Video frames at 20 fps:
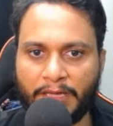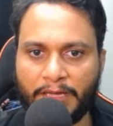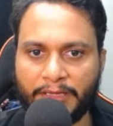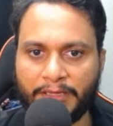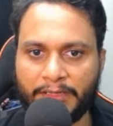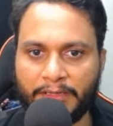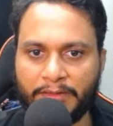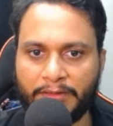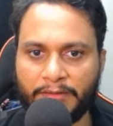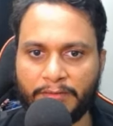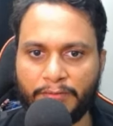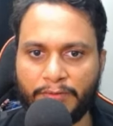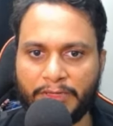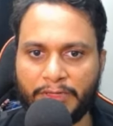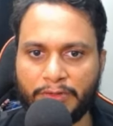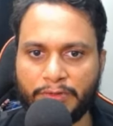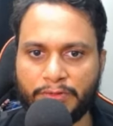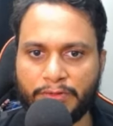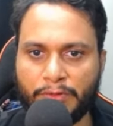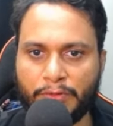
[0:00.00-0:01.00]
Again,
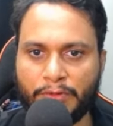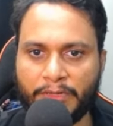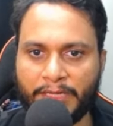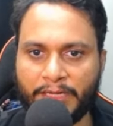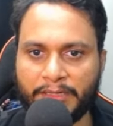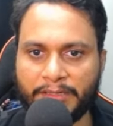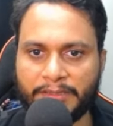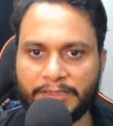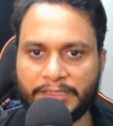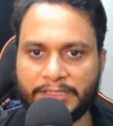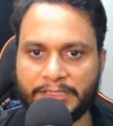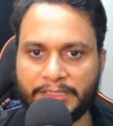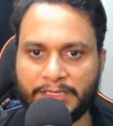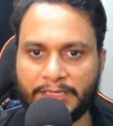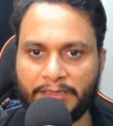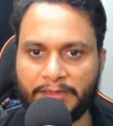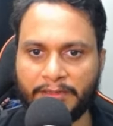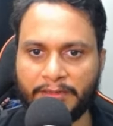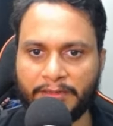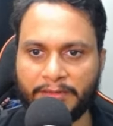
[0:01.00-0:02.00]
when you look at this
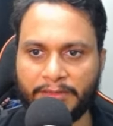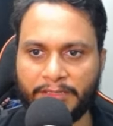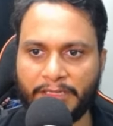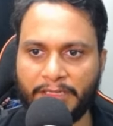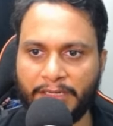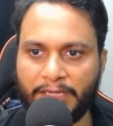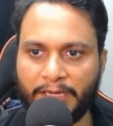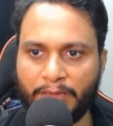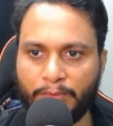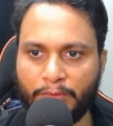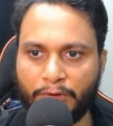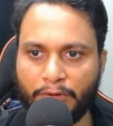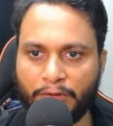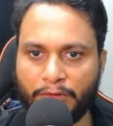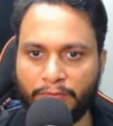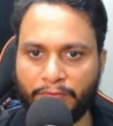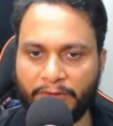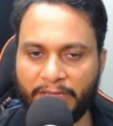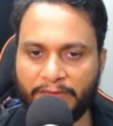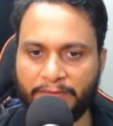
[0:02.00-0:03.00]
10, then 10 mod
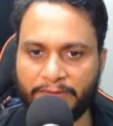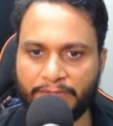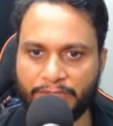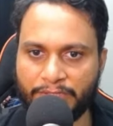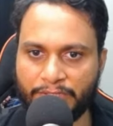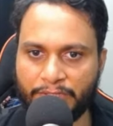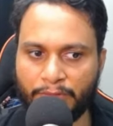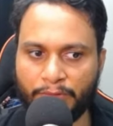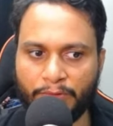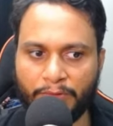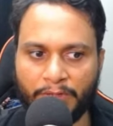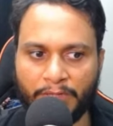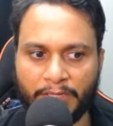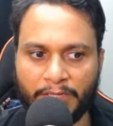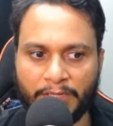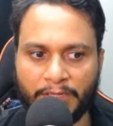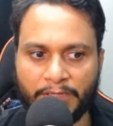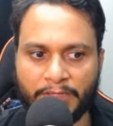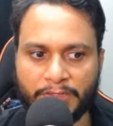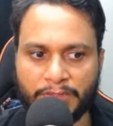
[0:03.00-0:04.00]
of 5 is 0.
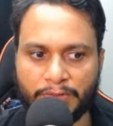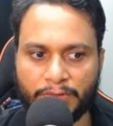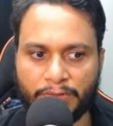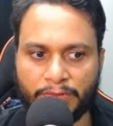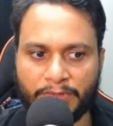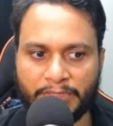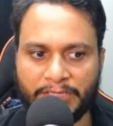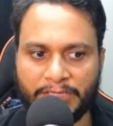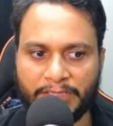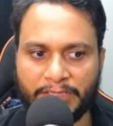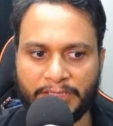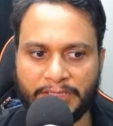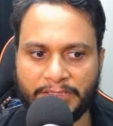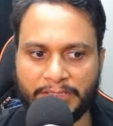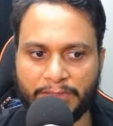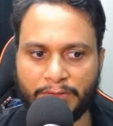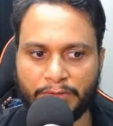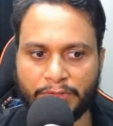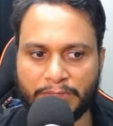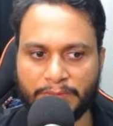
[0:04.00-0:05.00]
So
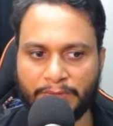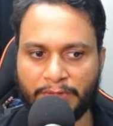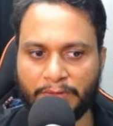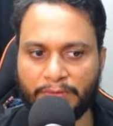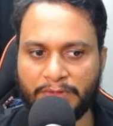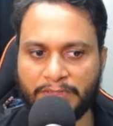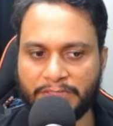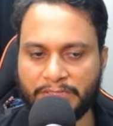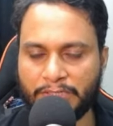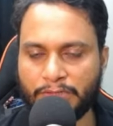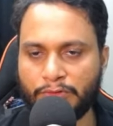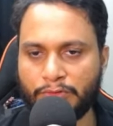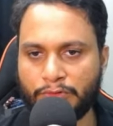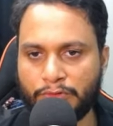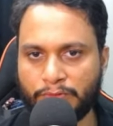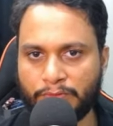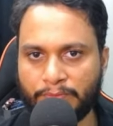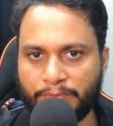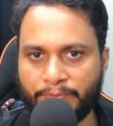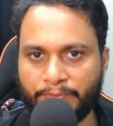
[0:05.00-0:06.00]
increase 0's frequency to
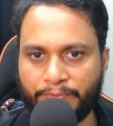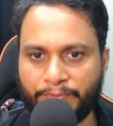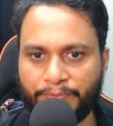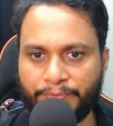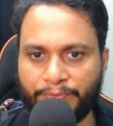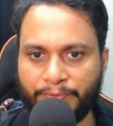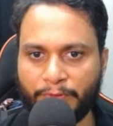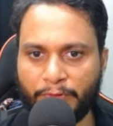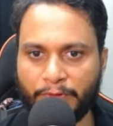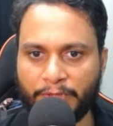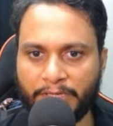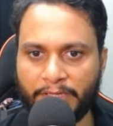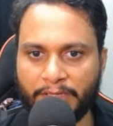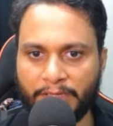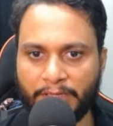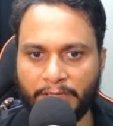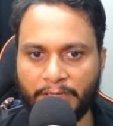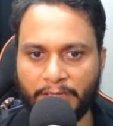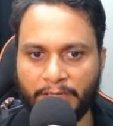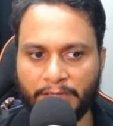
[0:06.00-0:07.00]
2. Okay.
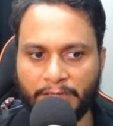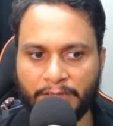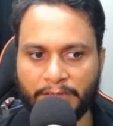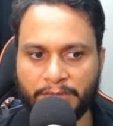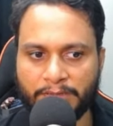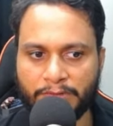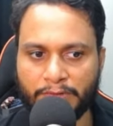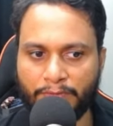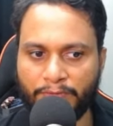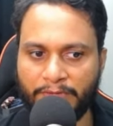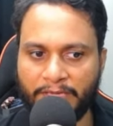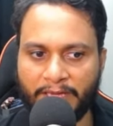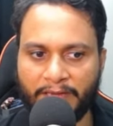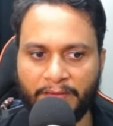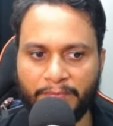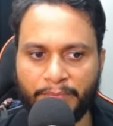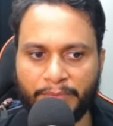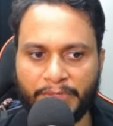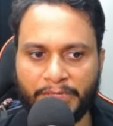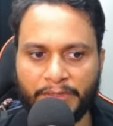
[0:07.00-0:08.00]
So we
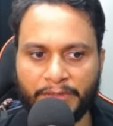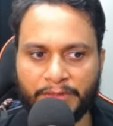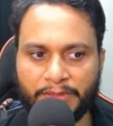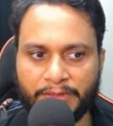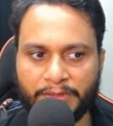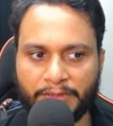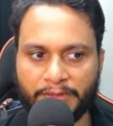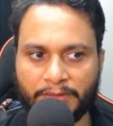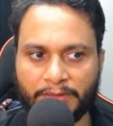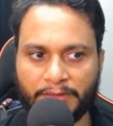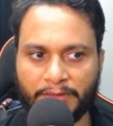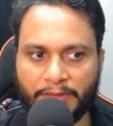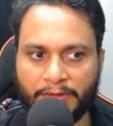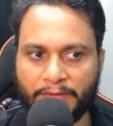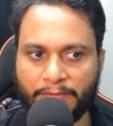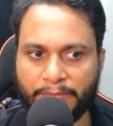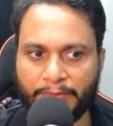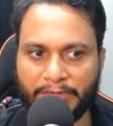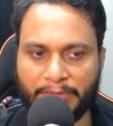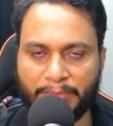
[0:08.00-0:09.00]
have built the
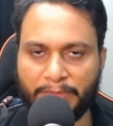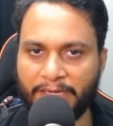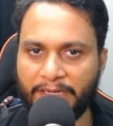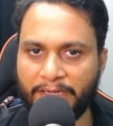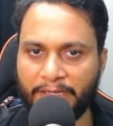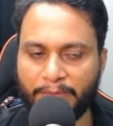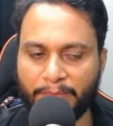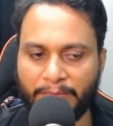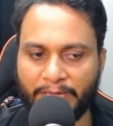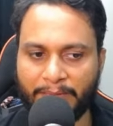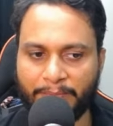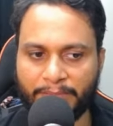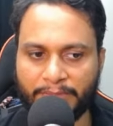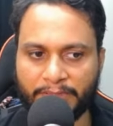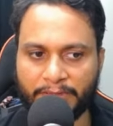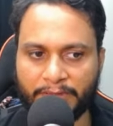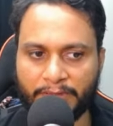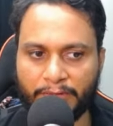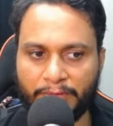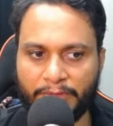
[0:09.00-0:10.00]
remainder map
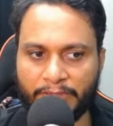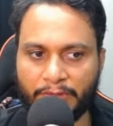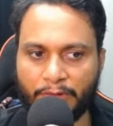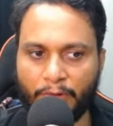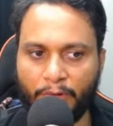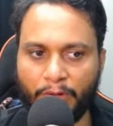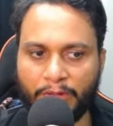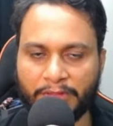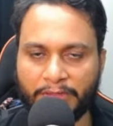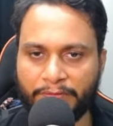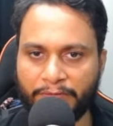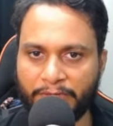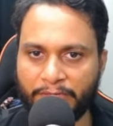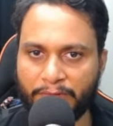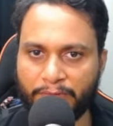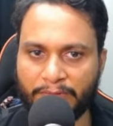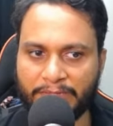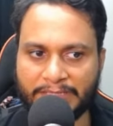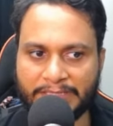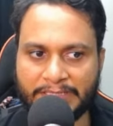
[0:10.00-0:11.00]
with all the
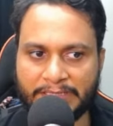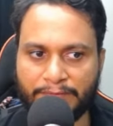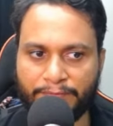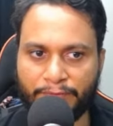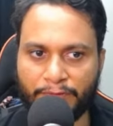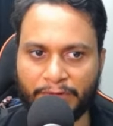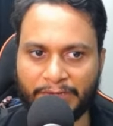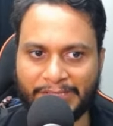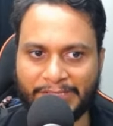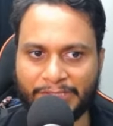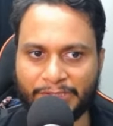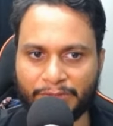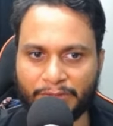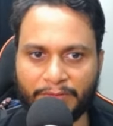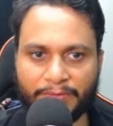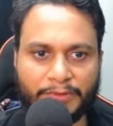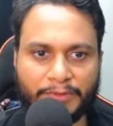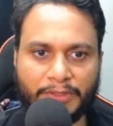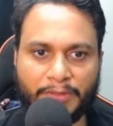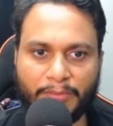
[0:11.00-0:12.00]
frequency for each
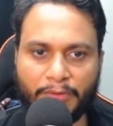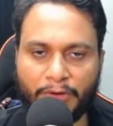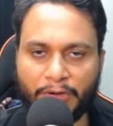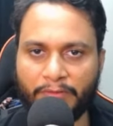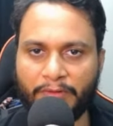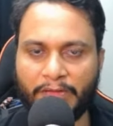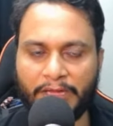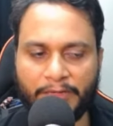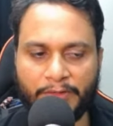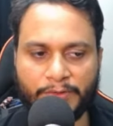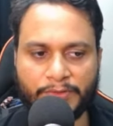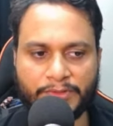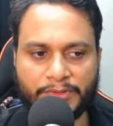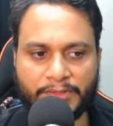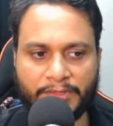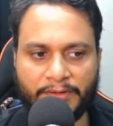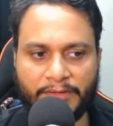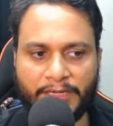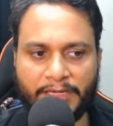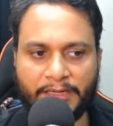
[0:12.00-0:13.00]
of the mod
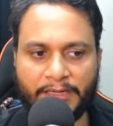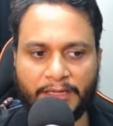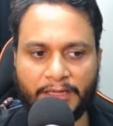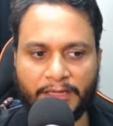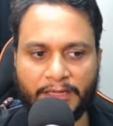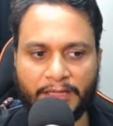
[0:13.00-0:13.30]
values, right?